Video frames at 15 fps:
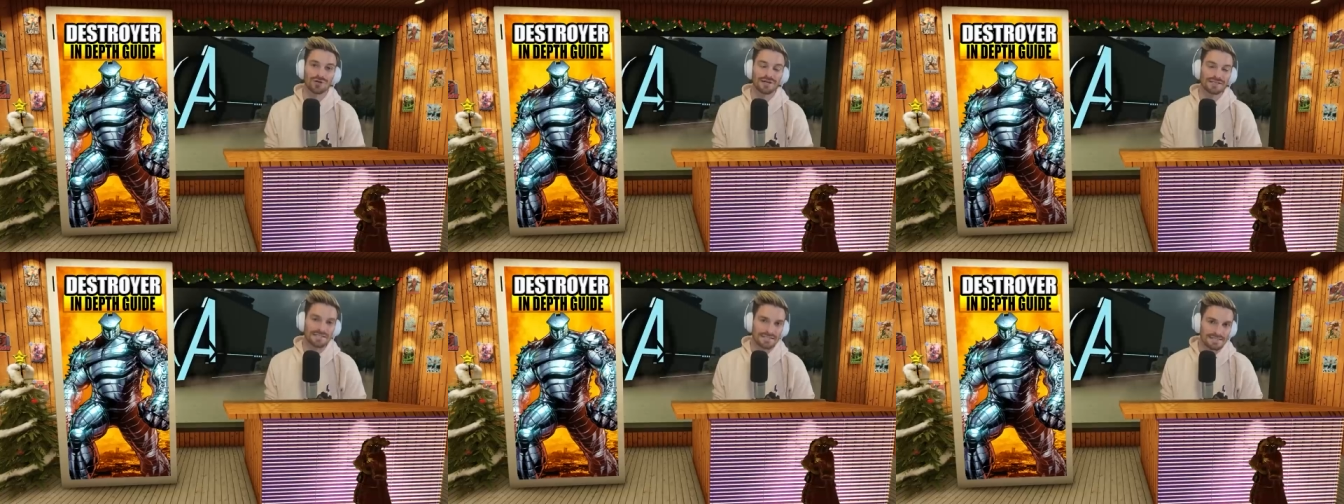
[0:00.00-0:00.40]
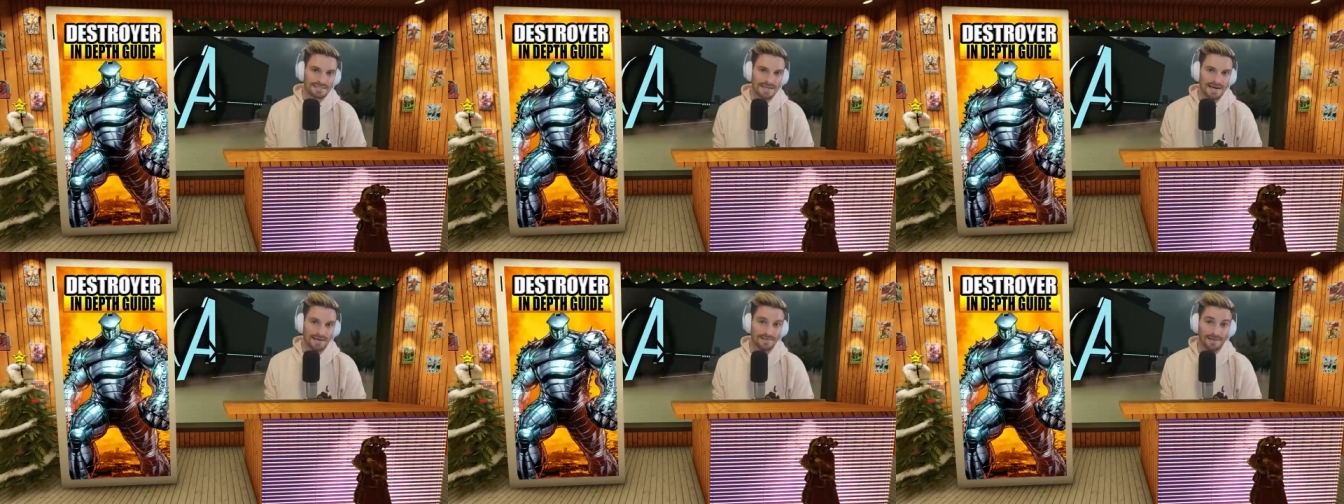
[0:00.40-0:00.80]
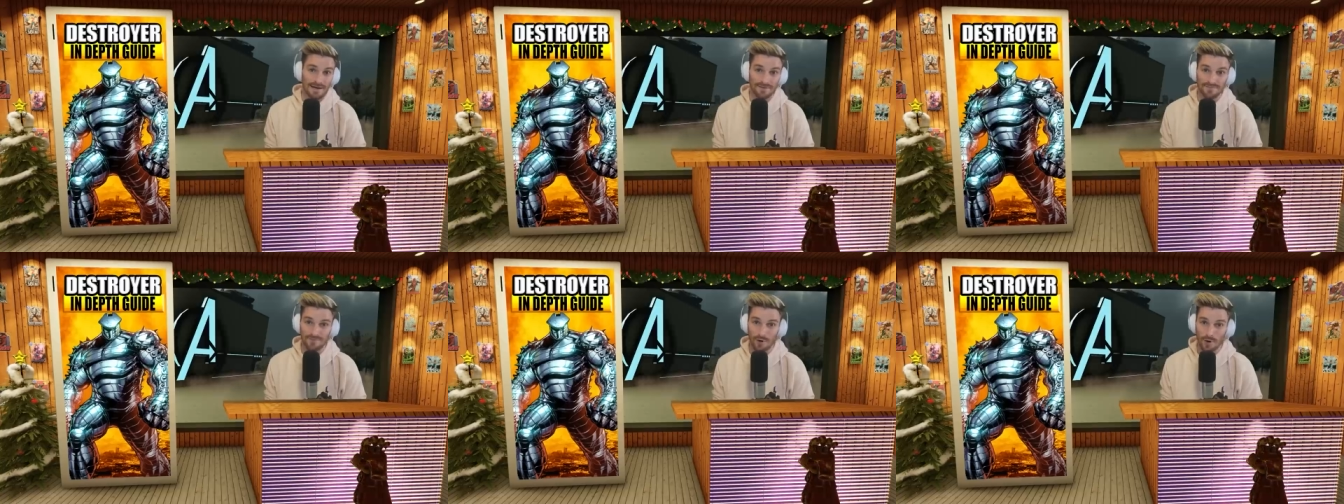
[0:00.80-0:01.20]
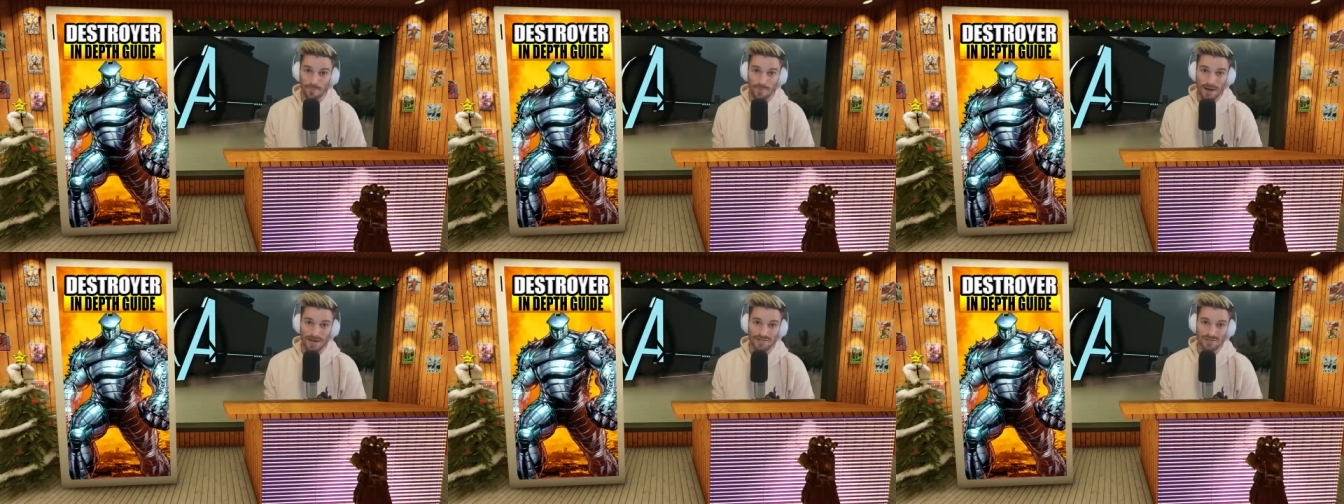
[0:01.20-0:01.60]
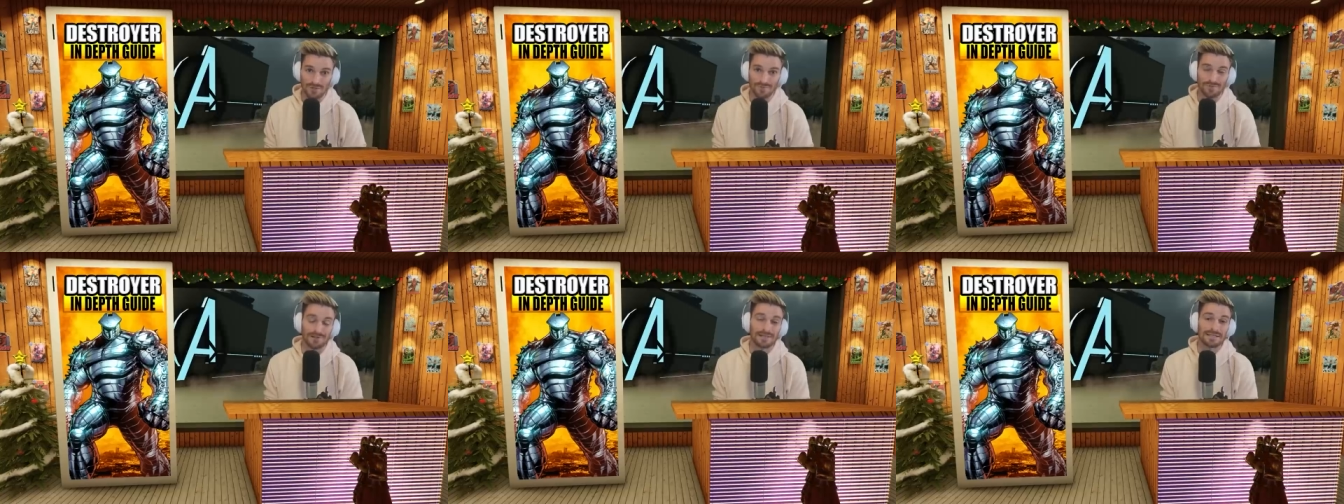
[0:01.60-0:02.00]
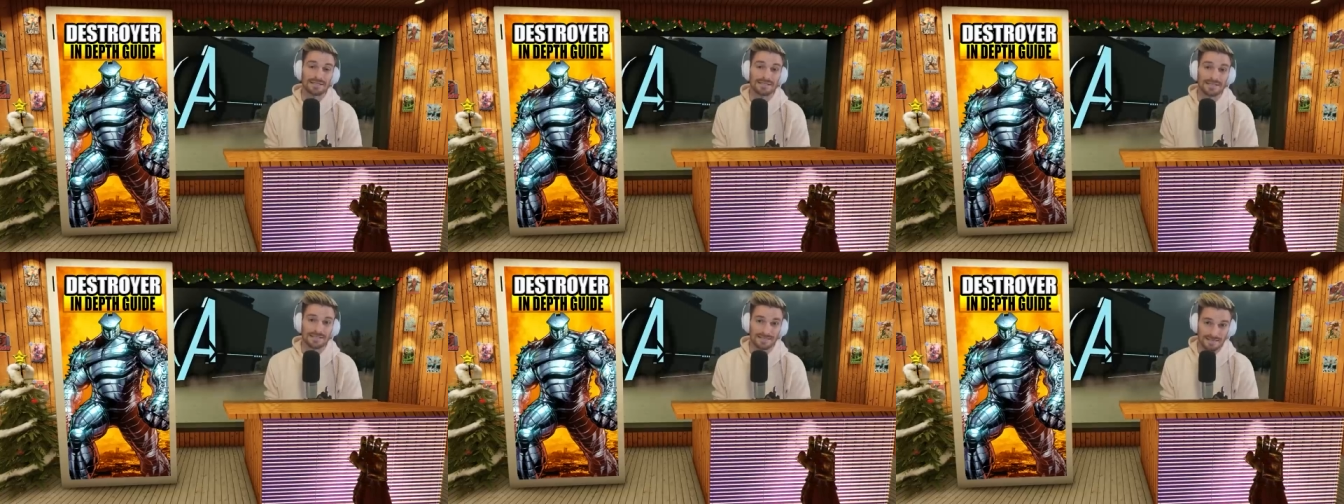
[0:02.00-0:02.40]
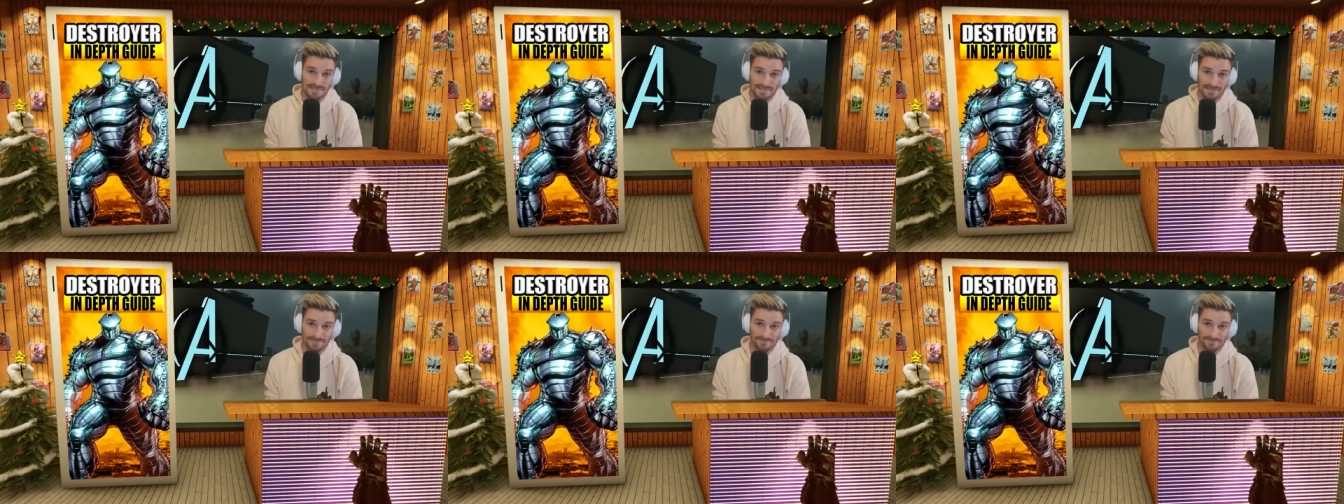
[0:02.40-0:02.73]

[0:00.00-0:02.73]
is a deck that I fall back to for consistency.